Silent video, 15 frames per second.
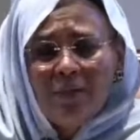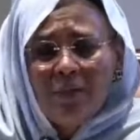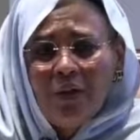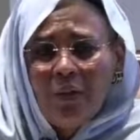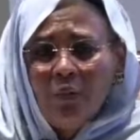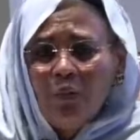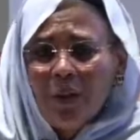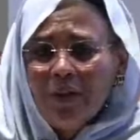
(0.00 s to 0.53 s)

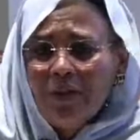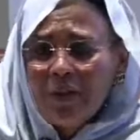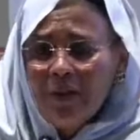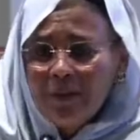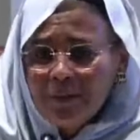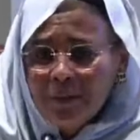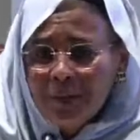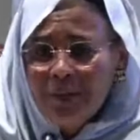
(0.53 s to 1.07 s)
Yes,
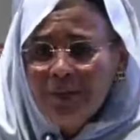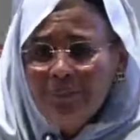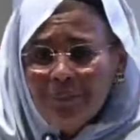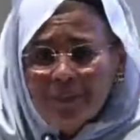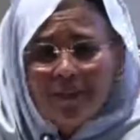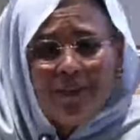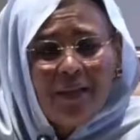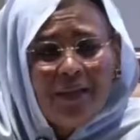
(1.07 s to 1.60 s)
there are
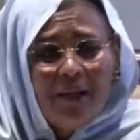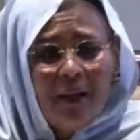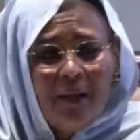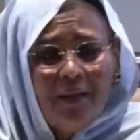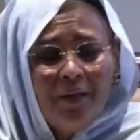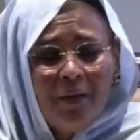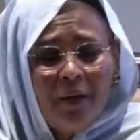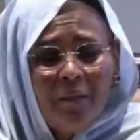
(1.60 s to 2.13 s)
a number of
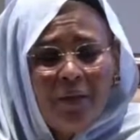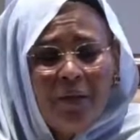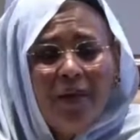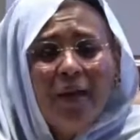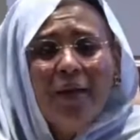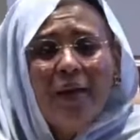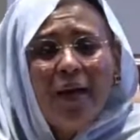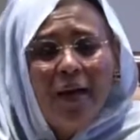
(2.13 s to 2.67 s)

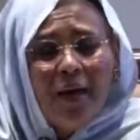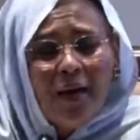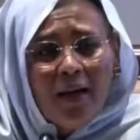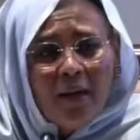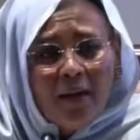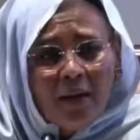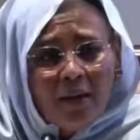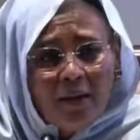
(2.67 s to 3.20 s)
initiatives
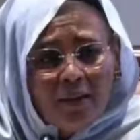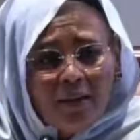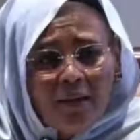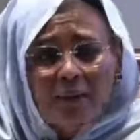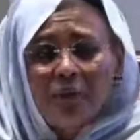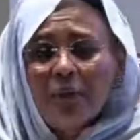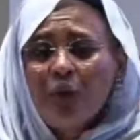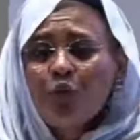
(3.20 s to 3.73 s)
that
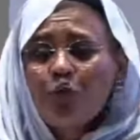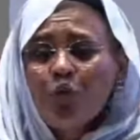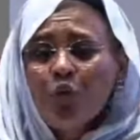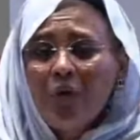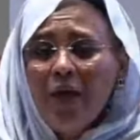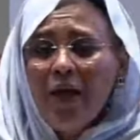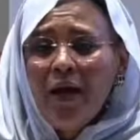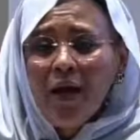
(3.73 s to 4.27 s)
have been
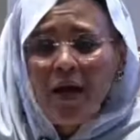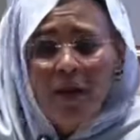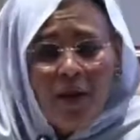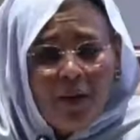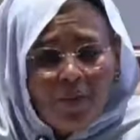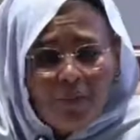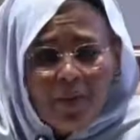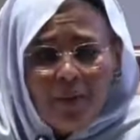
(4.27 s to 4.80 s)

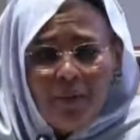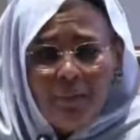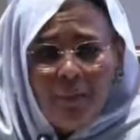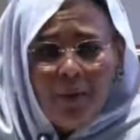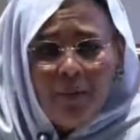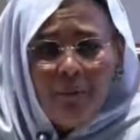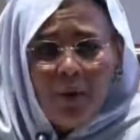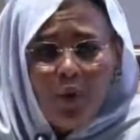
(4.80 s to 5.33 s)
established. We
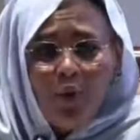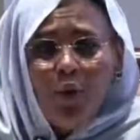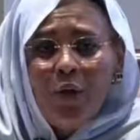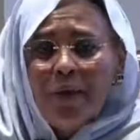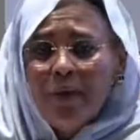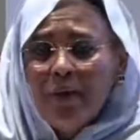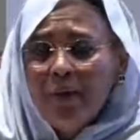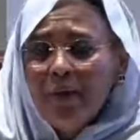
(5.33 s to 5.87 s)
look at
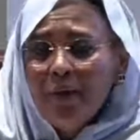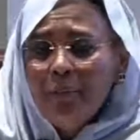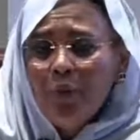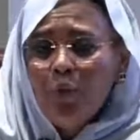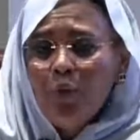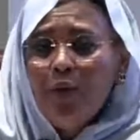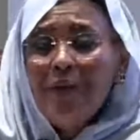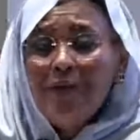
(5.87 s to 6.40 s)
these
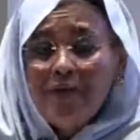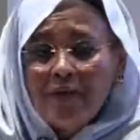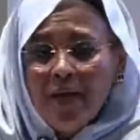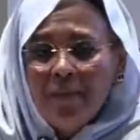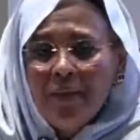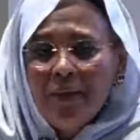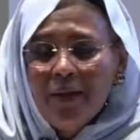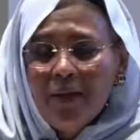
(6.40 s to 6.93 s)

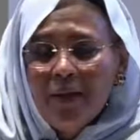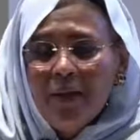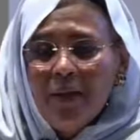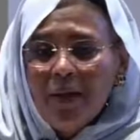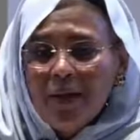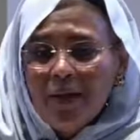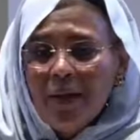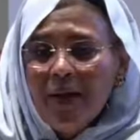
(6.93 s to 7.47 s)
initiatives
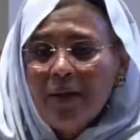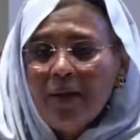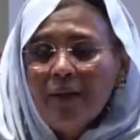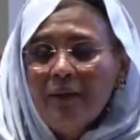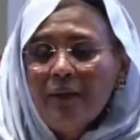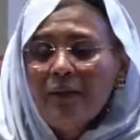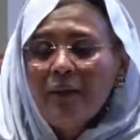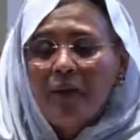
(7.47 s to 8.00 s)
with
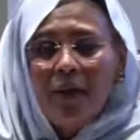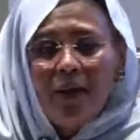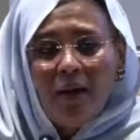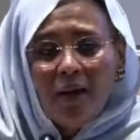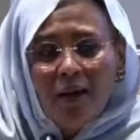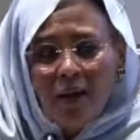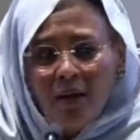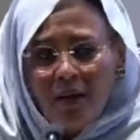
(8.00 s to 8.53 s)
all
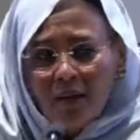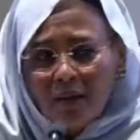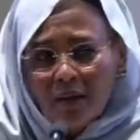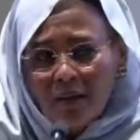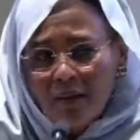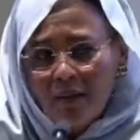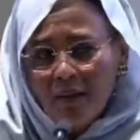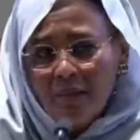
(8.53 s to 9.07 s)

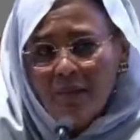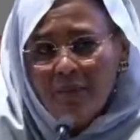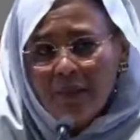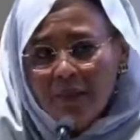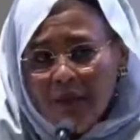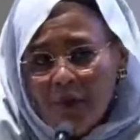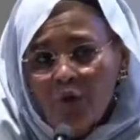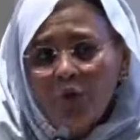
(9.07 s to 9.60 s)
positivity, so
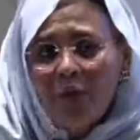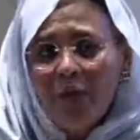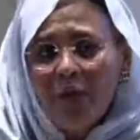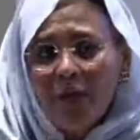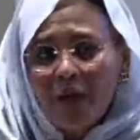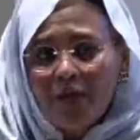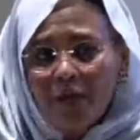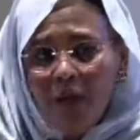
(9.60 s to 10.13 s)
we are very
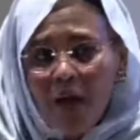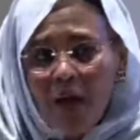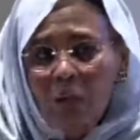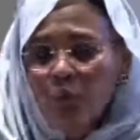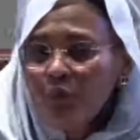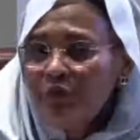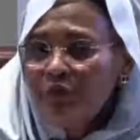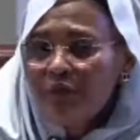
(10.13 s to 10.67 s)
positive
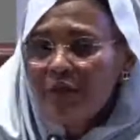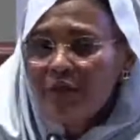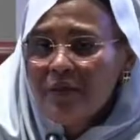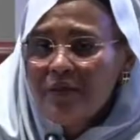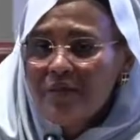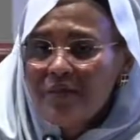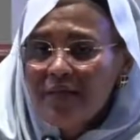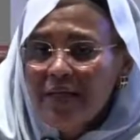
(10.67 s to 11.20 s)
vis-a-vis
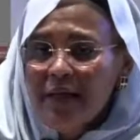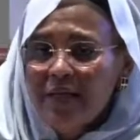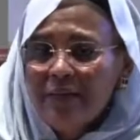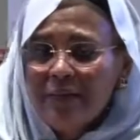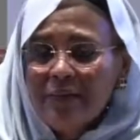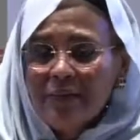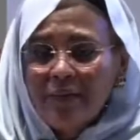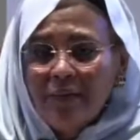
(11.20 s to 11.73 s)

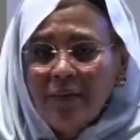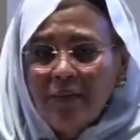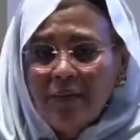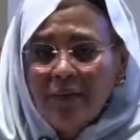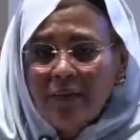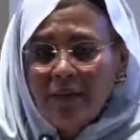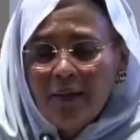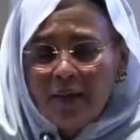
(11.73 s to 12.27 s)
these
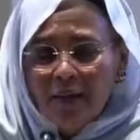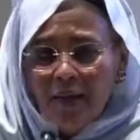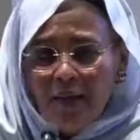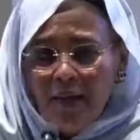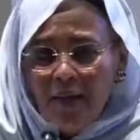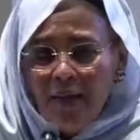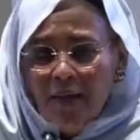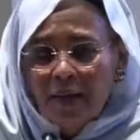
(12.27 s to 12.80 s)

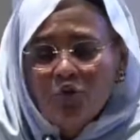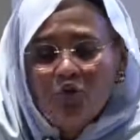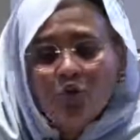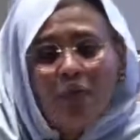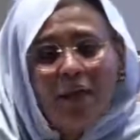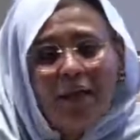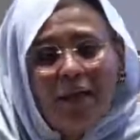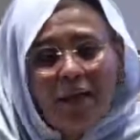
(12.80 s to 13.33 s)
initiatives,
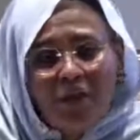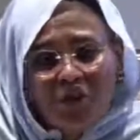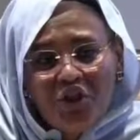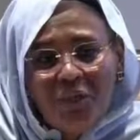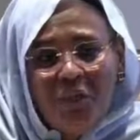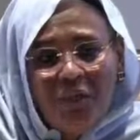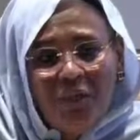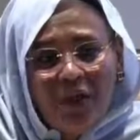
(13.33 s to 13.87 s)
but which
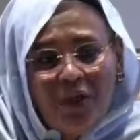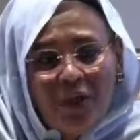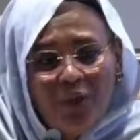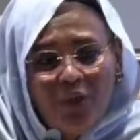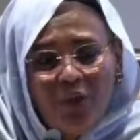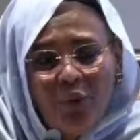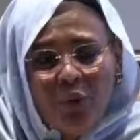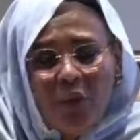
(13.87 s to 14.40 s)
we
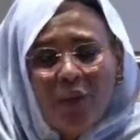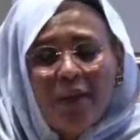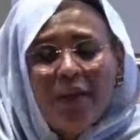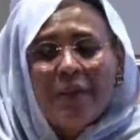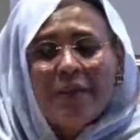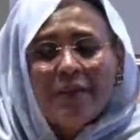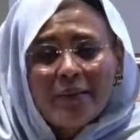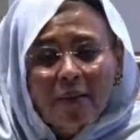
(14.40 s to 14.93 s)
cannot
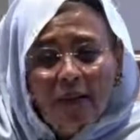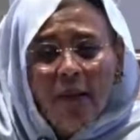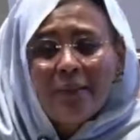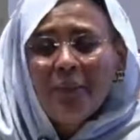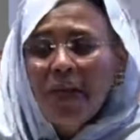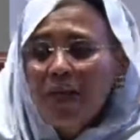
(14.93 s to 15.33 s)
take the